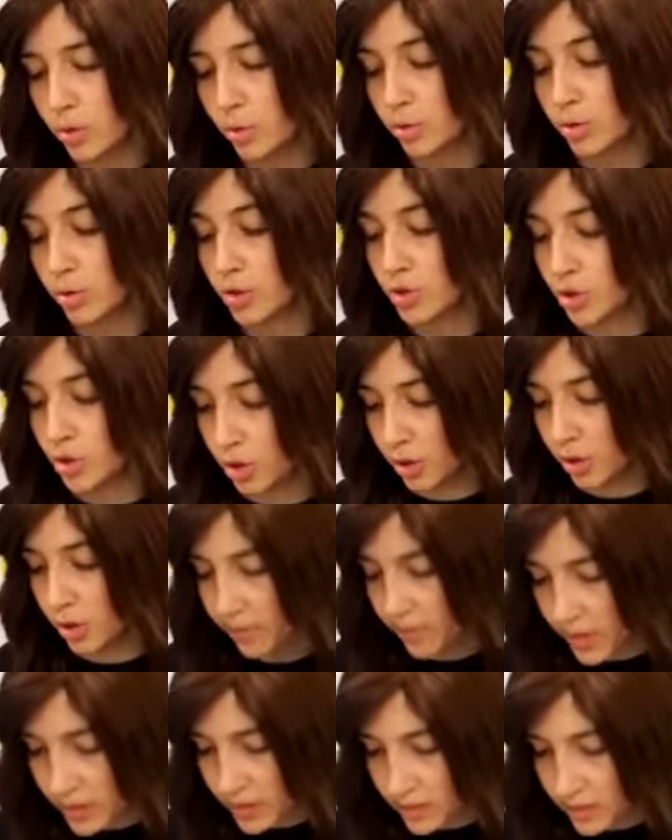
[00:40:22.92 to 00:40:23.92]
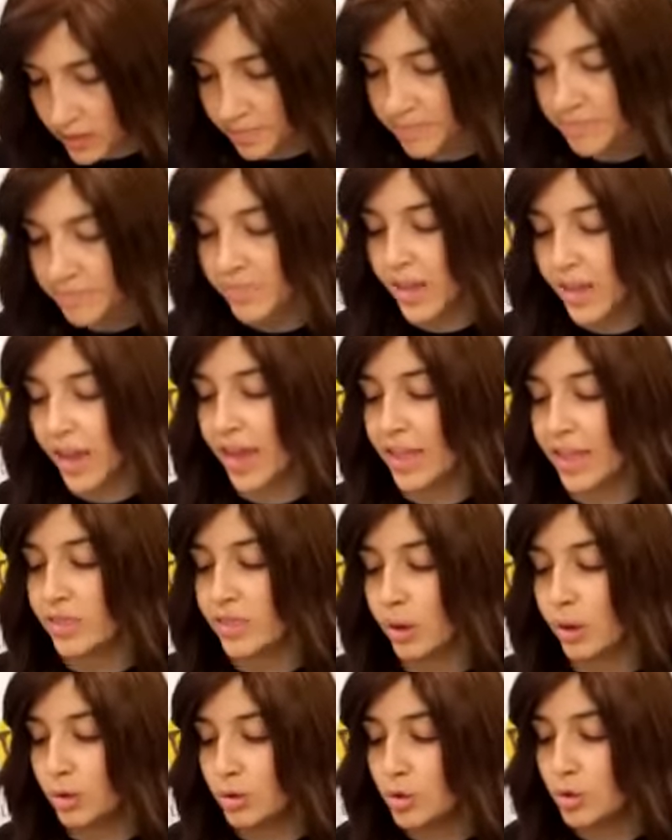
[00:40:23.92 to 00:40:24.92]
deserve it and
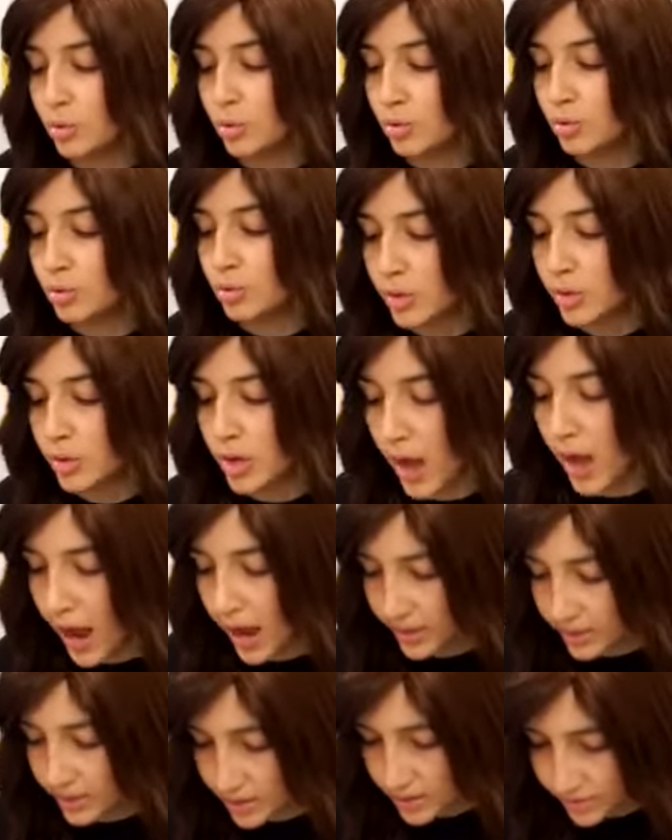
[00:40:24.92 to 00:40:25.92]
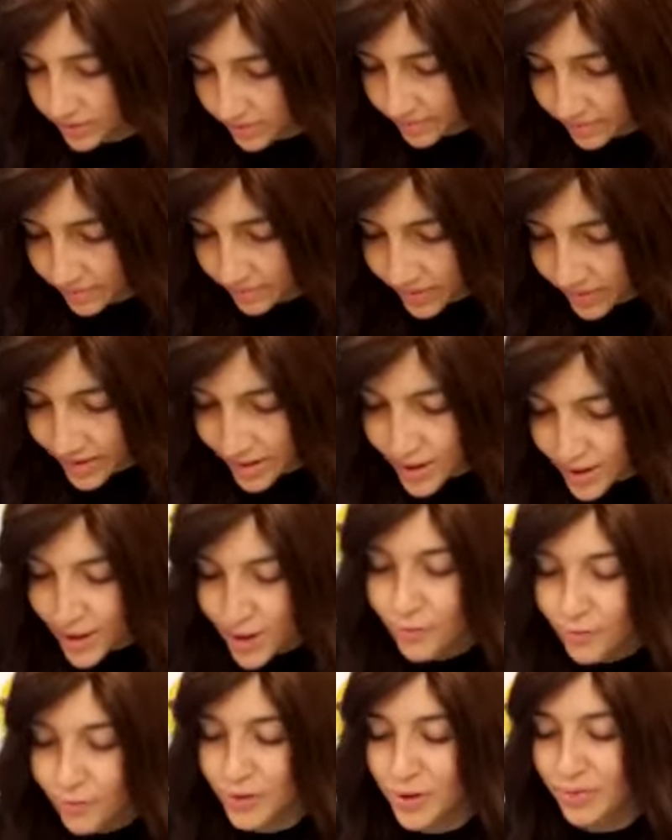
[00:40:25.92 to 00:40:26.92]
those who do not.
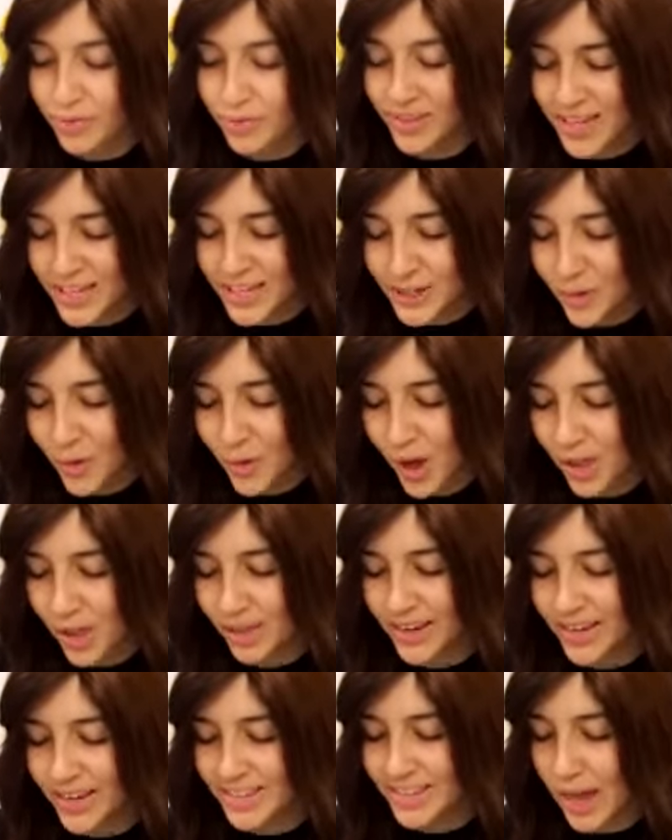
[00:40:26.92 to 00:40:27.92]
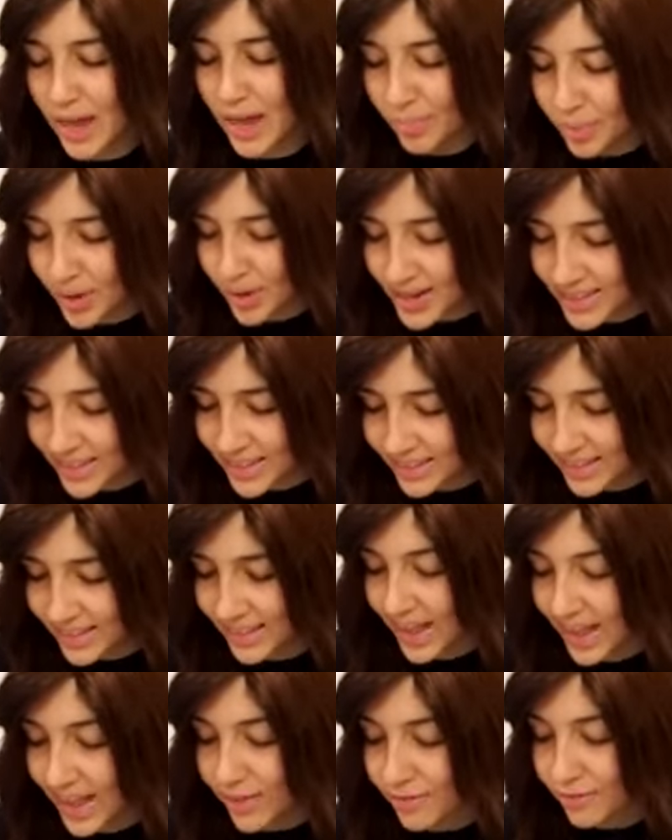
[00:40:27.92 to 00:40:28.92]
For if this quality is not present
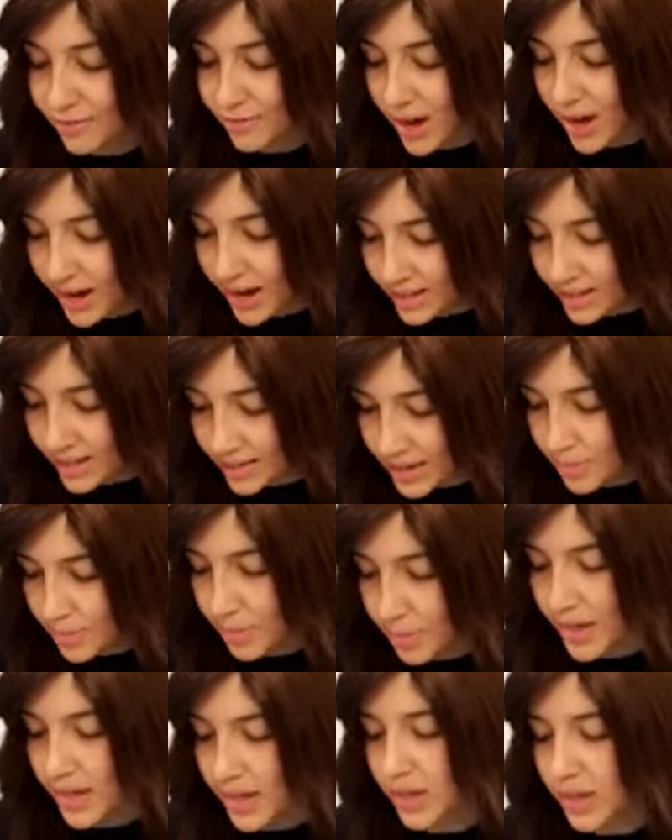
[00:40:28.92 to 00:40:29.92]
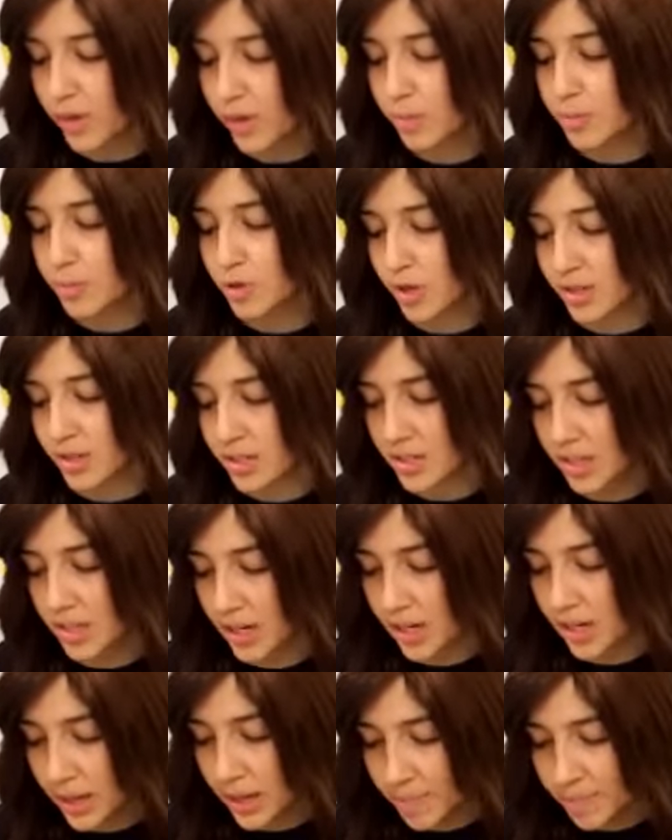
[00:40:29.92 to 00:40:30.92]
in that friend, he might give up trusting
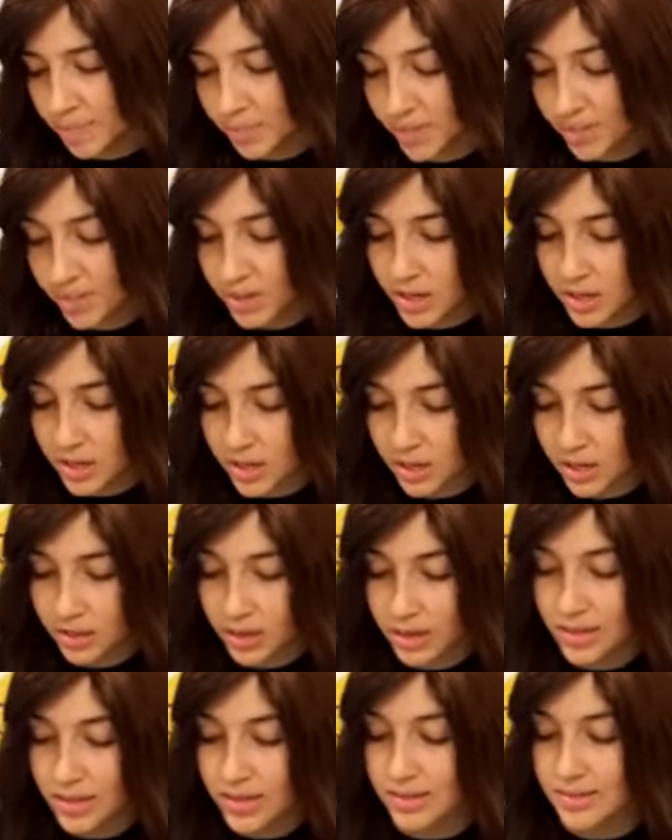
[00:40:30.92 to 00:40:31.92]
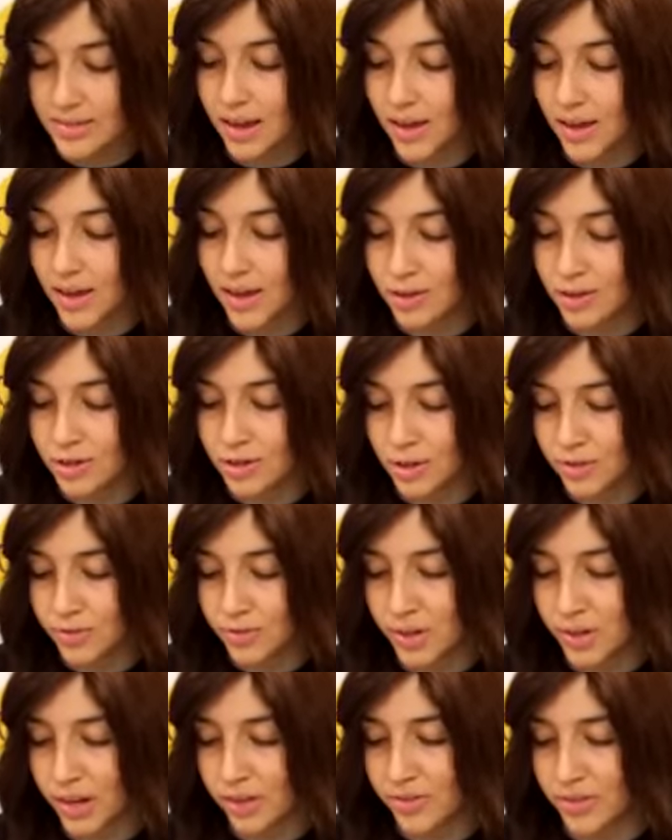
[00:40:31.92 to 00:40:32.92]
in him, thinking that he is
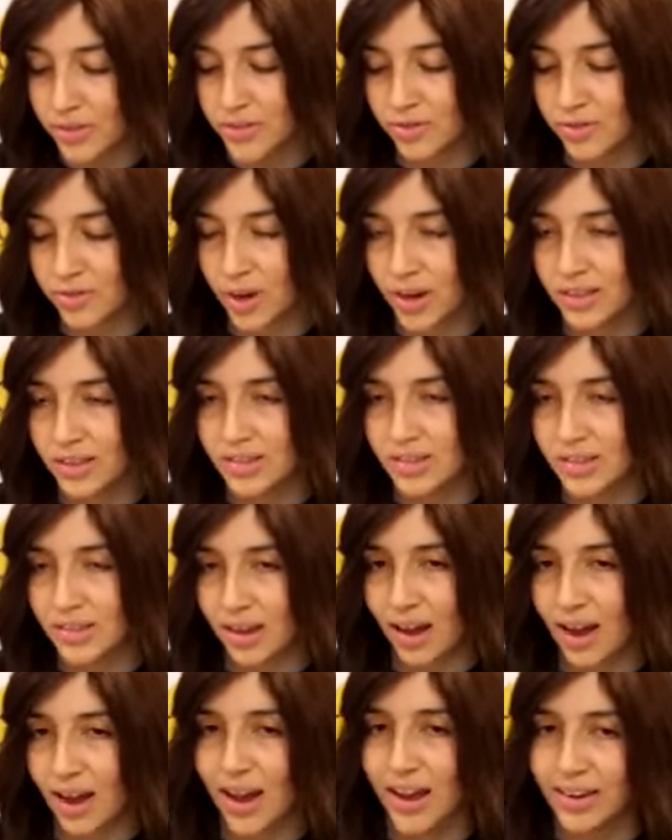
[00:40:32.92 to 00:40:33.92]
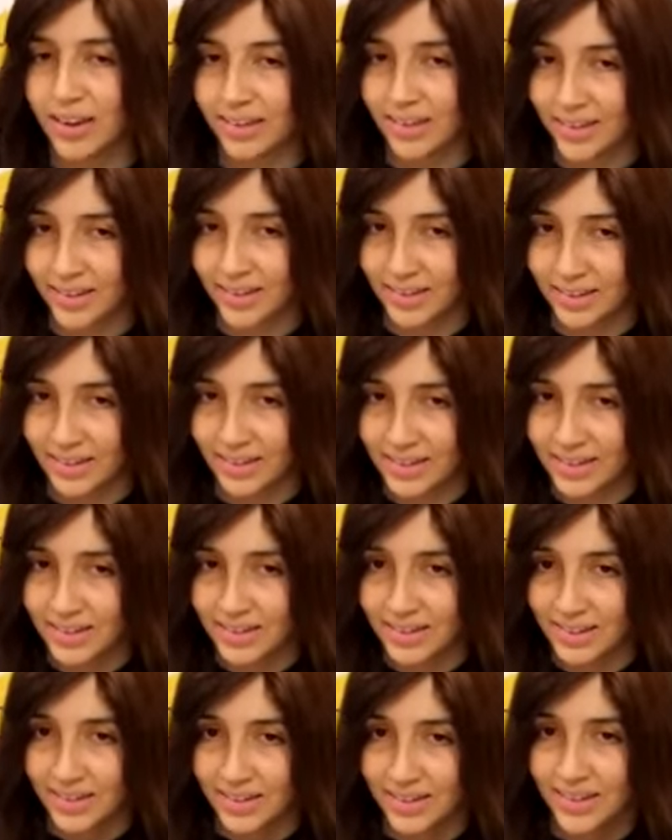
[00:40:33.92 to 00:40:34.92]
undeserving of his friend's
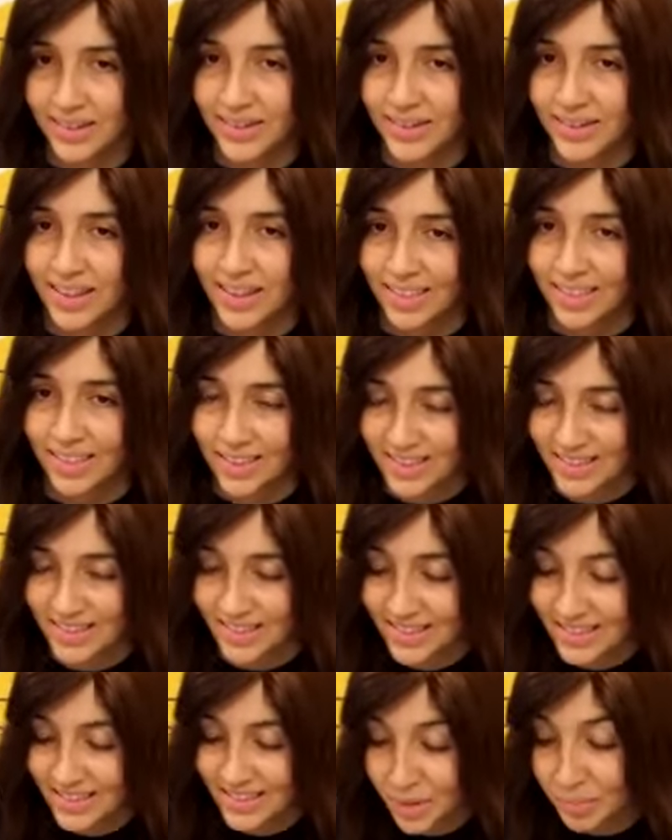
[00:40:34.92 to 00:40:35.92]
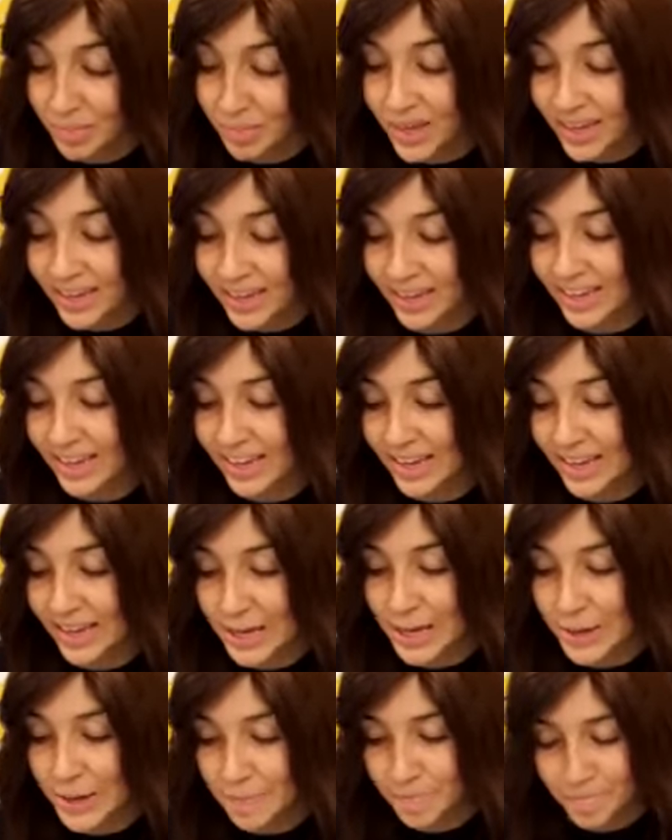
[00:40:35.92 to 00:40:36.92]
kindness. This is a
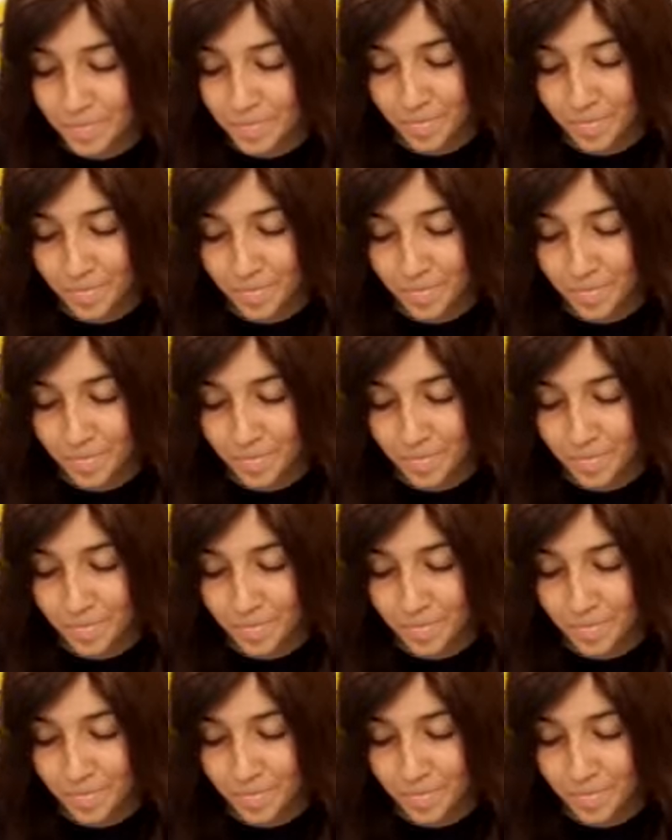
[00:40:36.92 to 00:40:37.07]
biggie.